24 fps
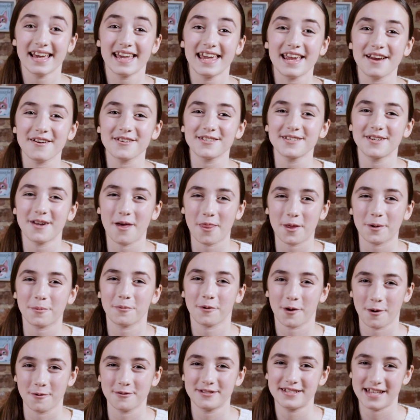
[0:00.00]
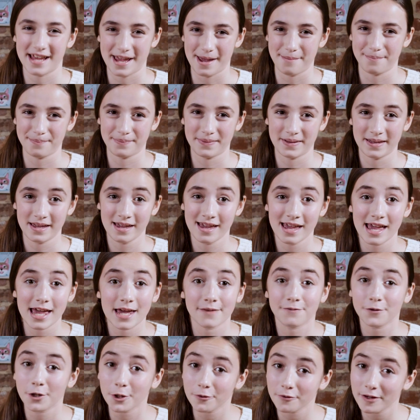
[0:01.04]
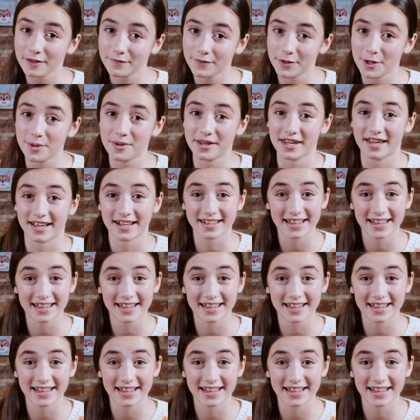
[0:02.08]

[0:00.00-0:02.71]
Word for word: Here's another pro tip. If you're reviewing a